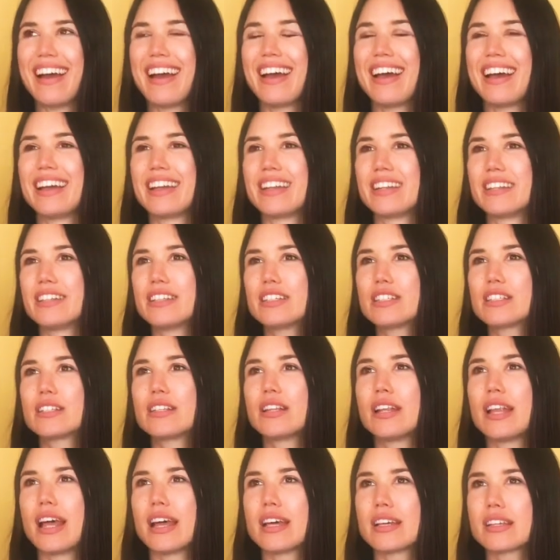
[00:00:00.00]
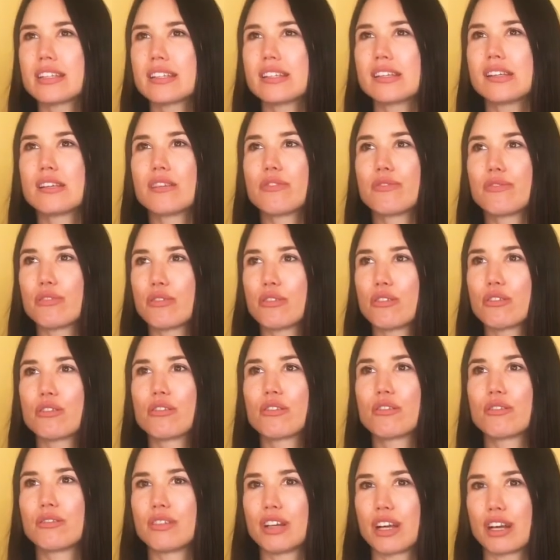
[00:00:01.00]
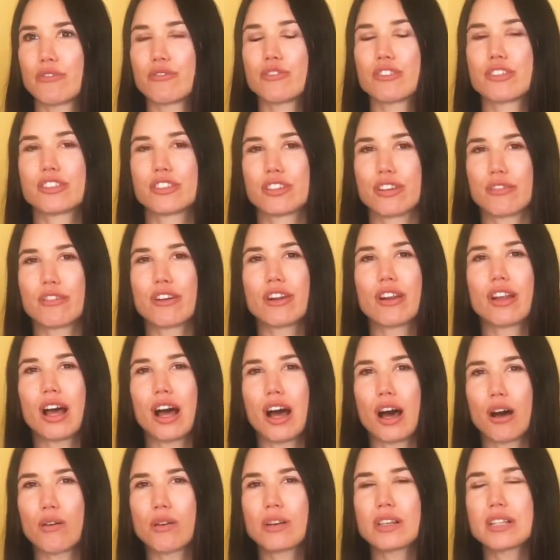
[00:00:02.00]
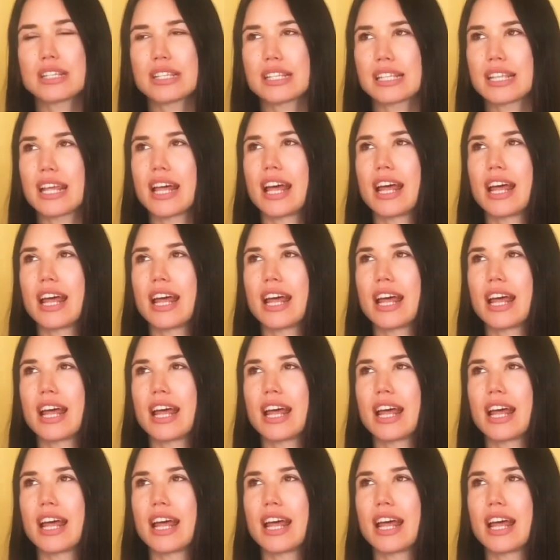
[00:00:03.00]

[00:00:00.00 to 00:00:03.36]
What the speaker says: And this lasted for several hours.